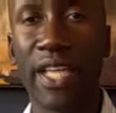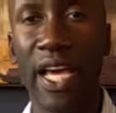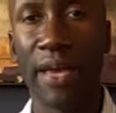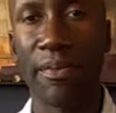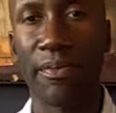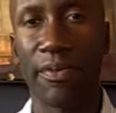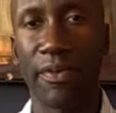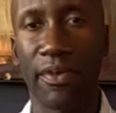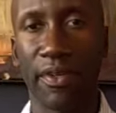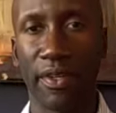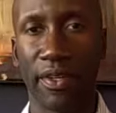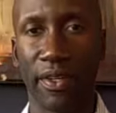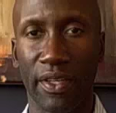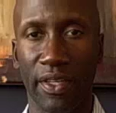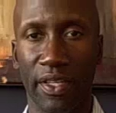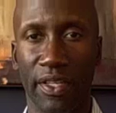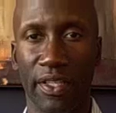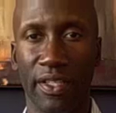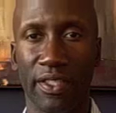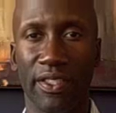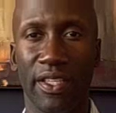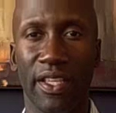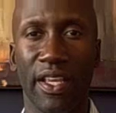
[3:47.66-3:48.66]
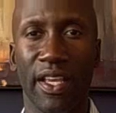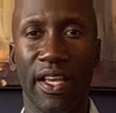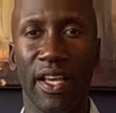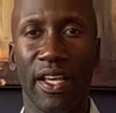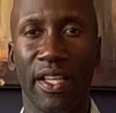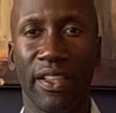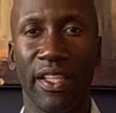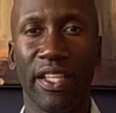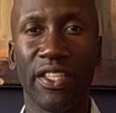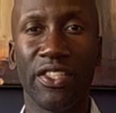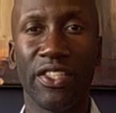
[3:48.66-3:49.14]
type is
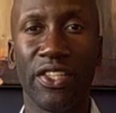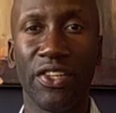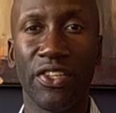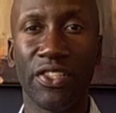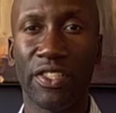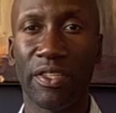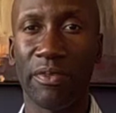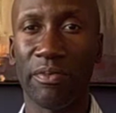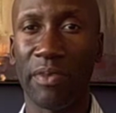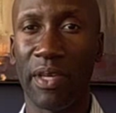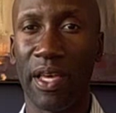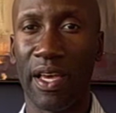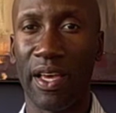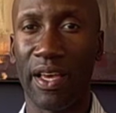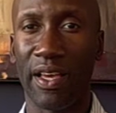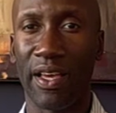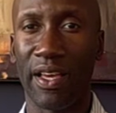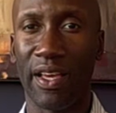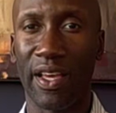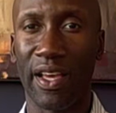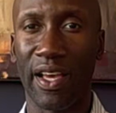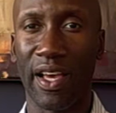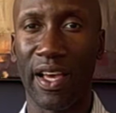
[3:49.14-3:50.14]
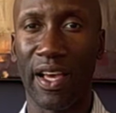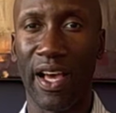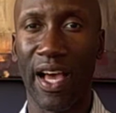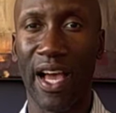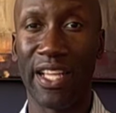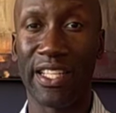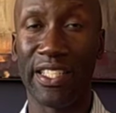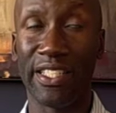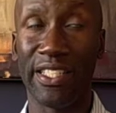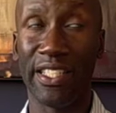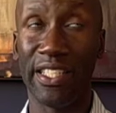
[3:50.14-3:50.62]
let's hear some
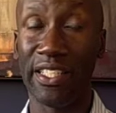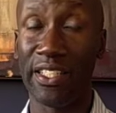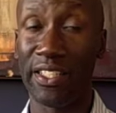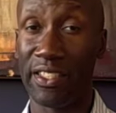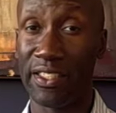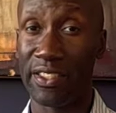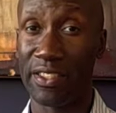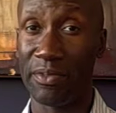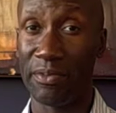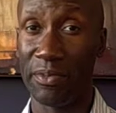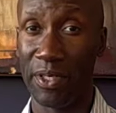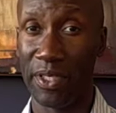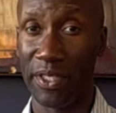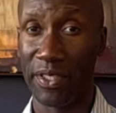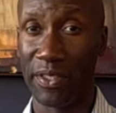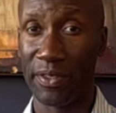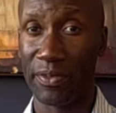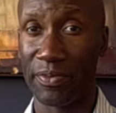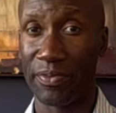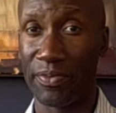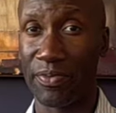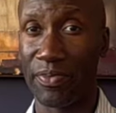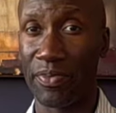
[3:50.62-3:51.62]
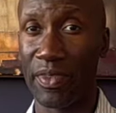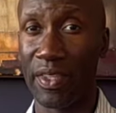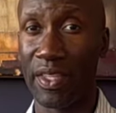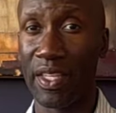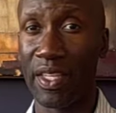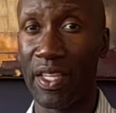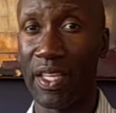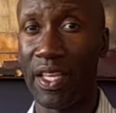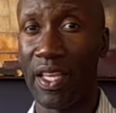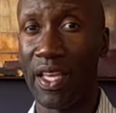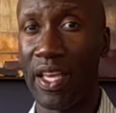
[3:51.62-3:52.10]
ideas meeting.
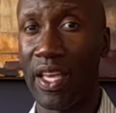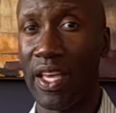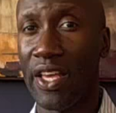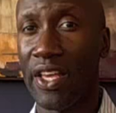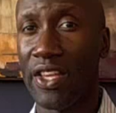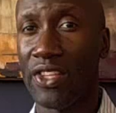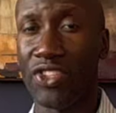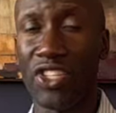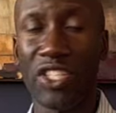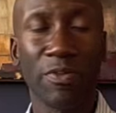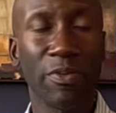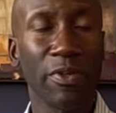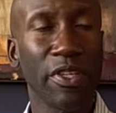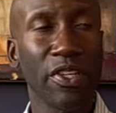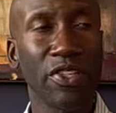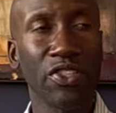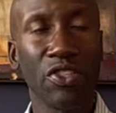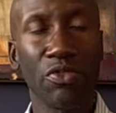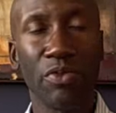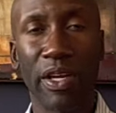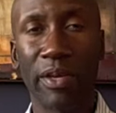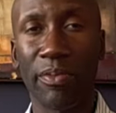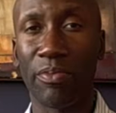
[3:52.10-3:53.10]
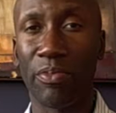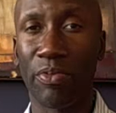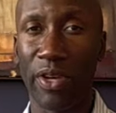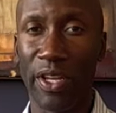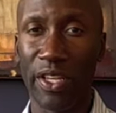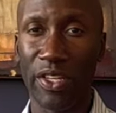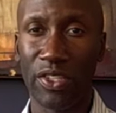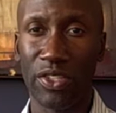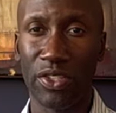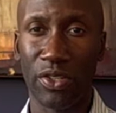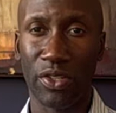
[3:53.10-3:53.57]
Just because you write
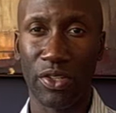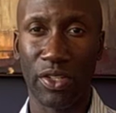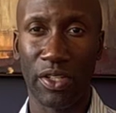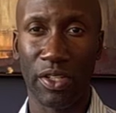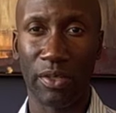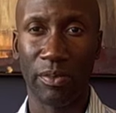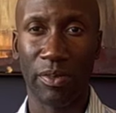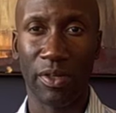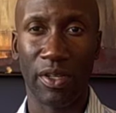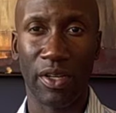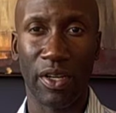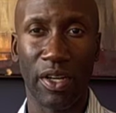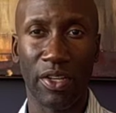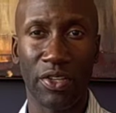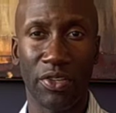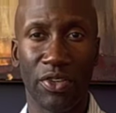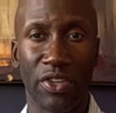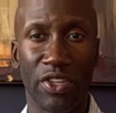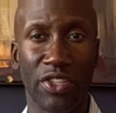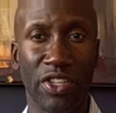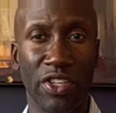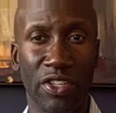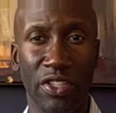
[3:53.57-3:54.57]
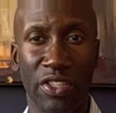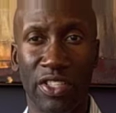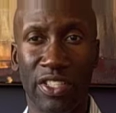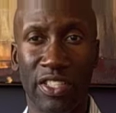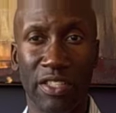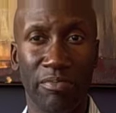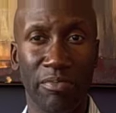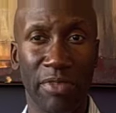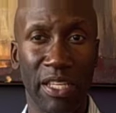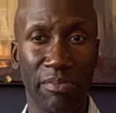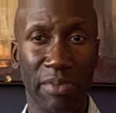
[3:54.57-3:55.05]
brainstorm on your agenda
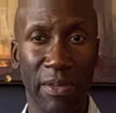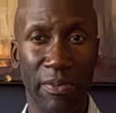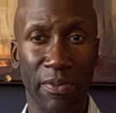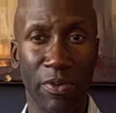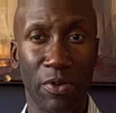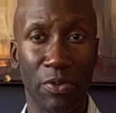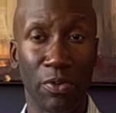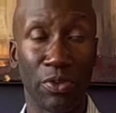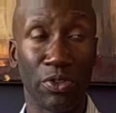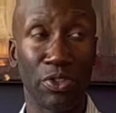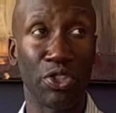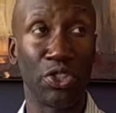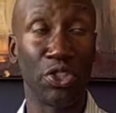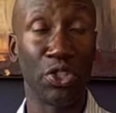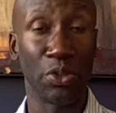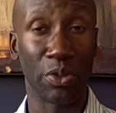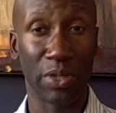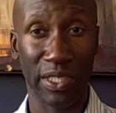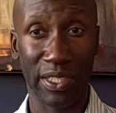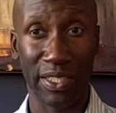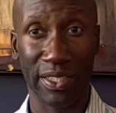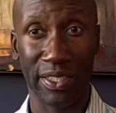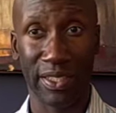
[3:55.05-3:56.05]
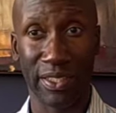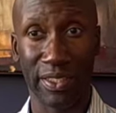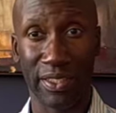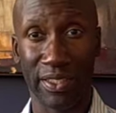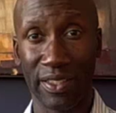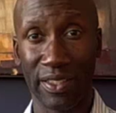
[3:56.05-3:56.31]
doesn't mean people will do it.